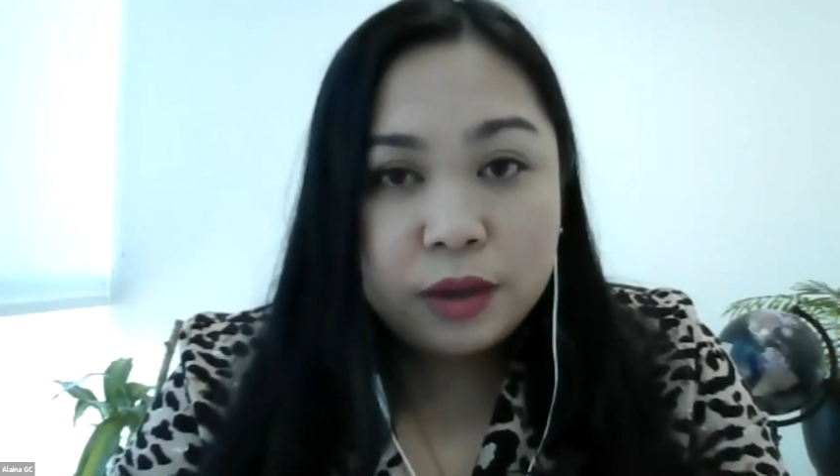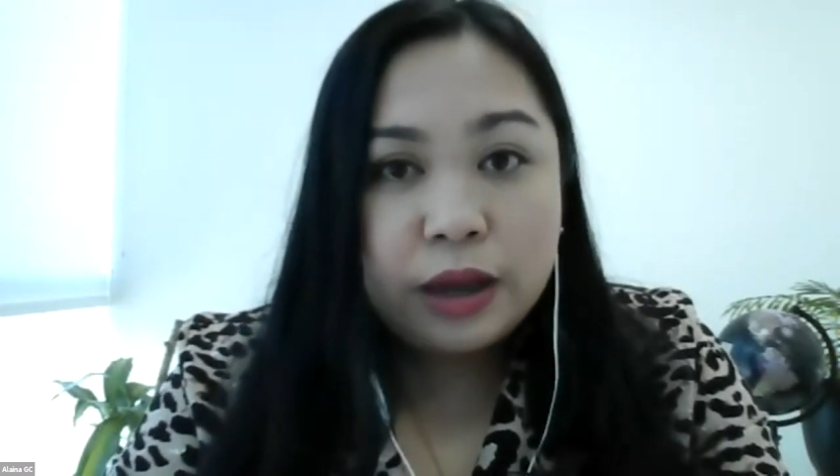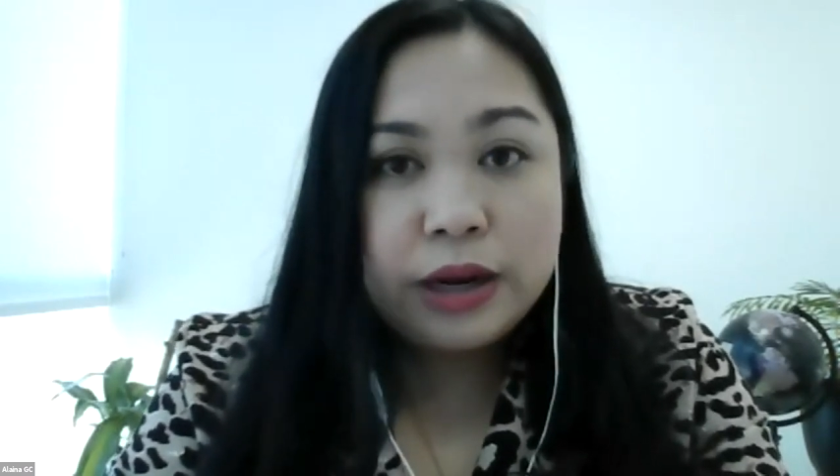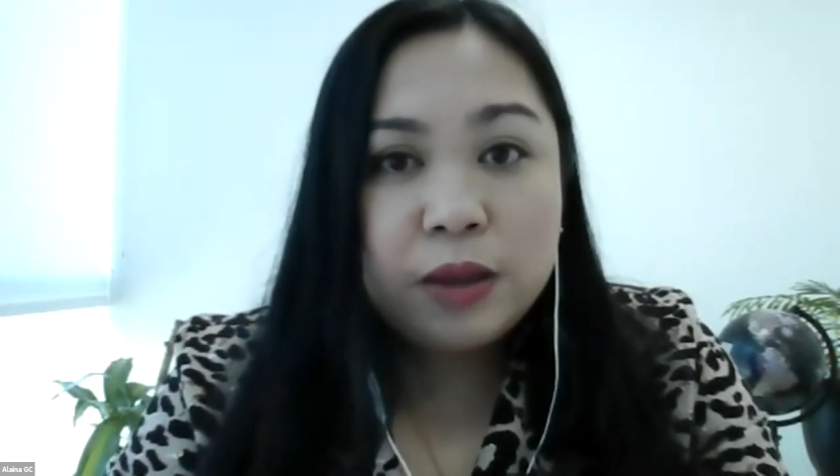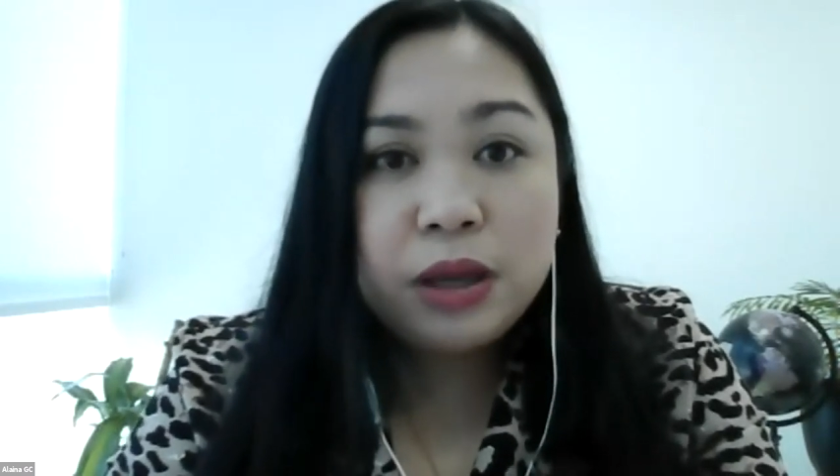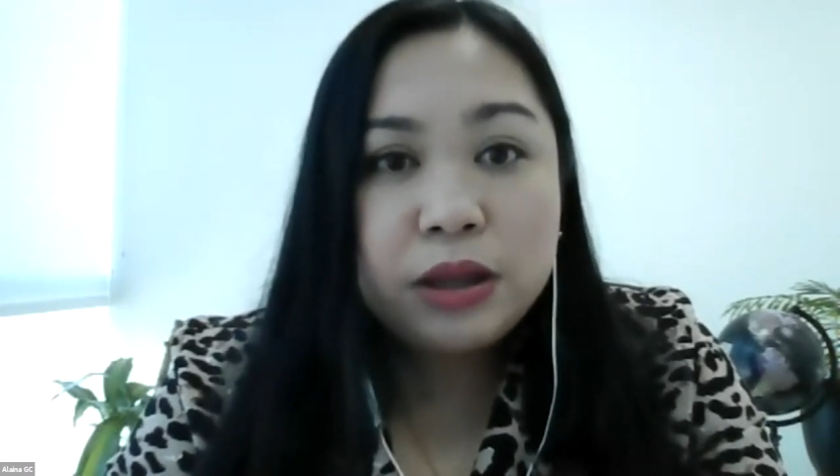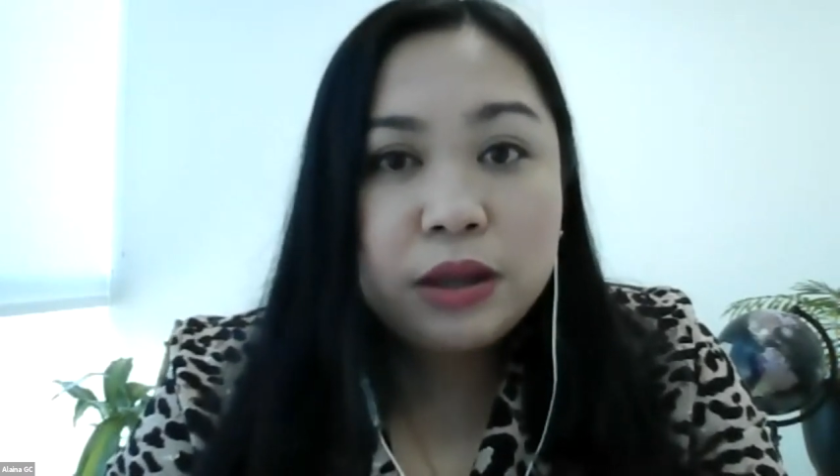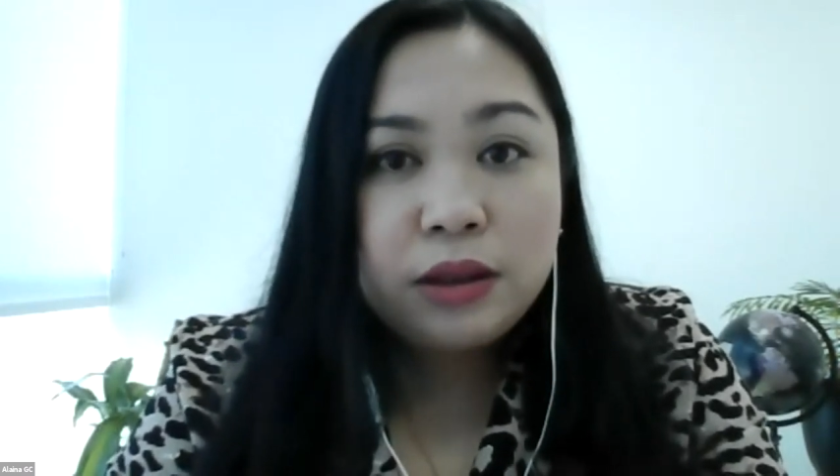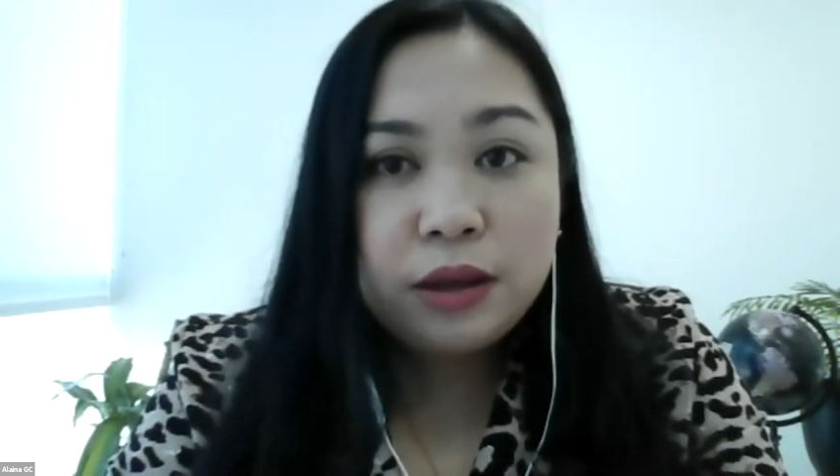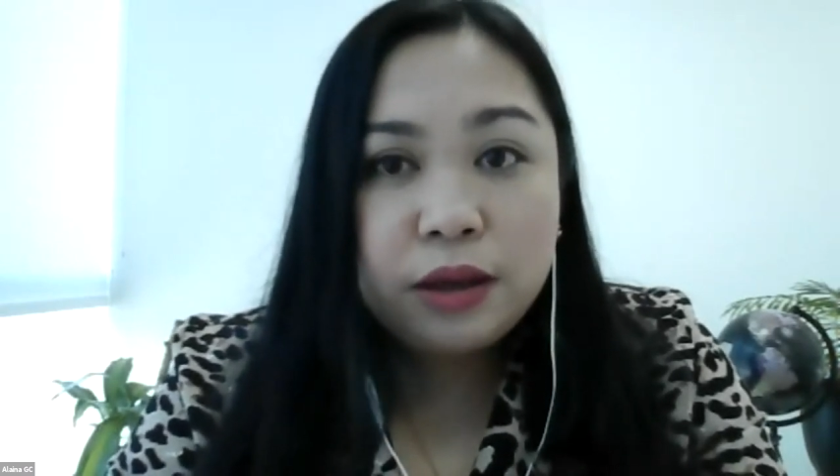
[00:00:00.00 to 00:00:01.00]
And
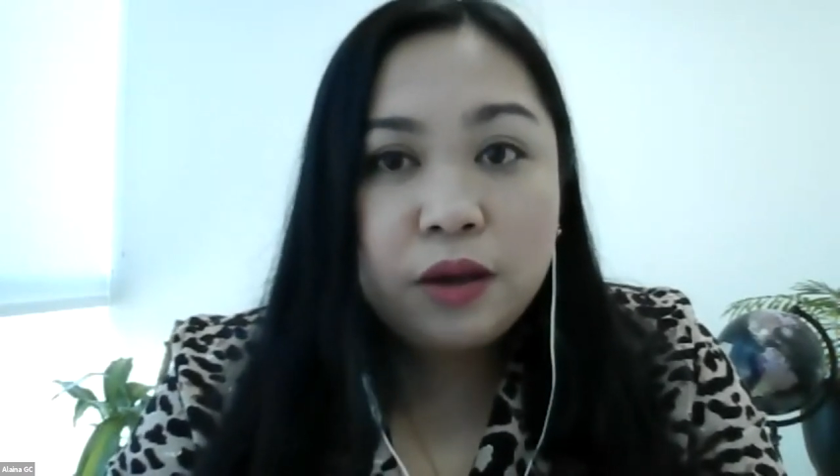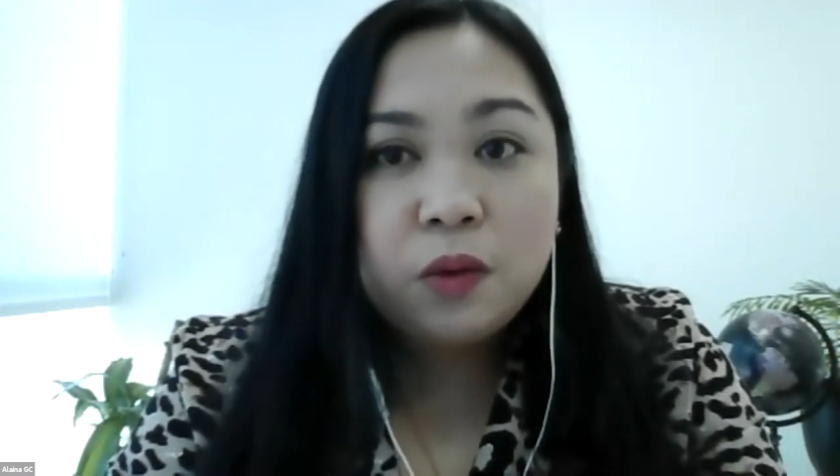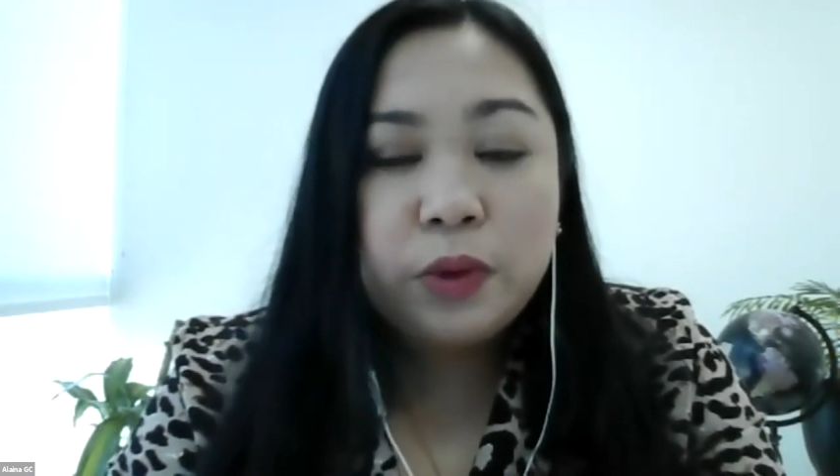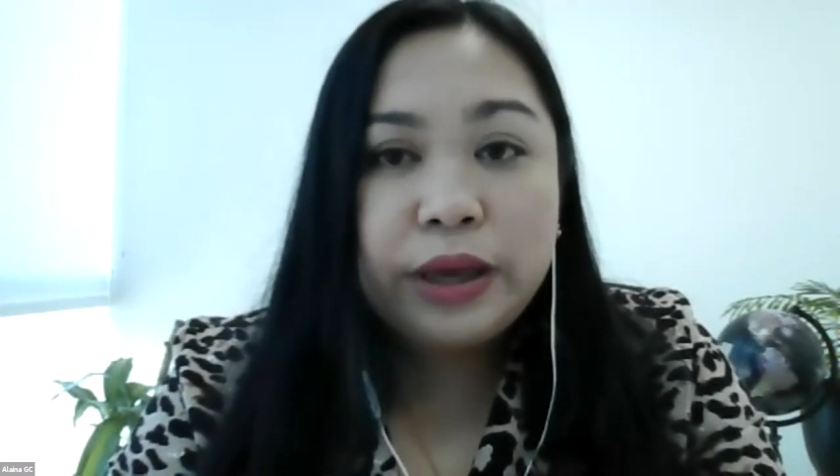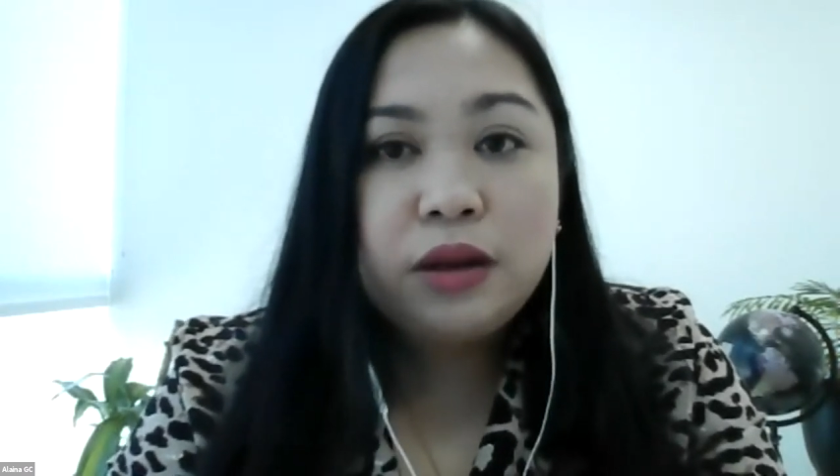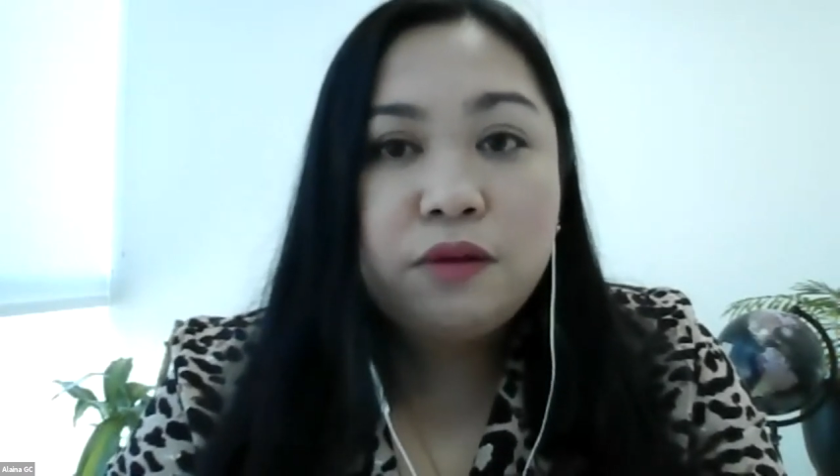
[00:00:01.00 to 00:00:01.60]
immediately we